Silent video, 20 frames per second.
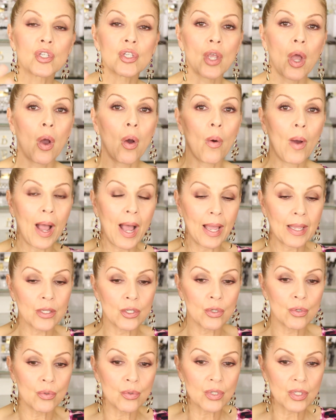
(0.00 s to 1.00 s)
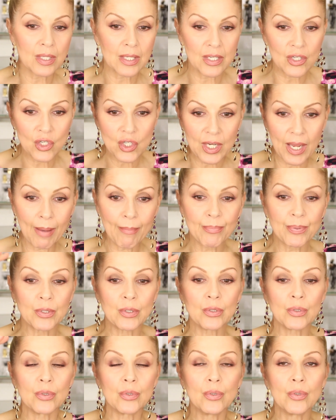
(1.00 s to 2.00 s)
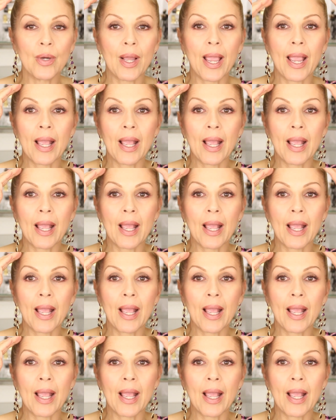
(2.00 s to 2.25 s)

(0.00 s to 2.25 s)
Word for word: So I use the shampoo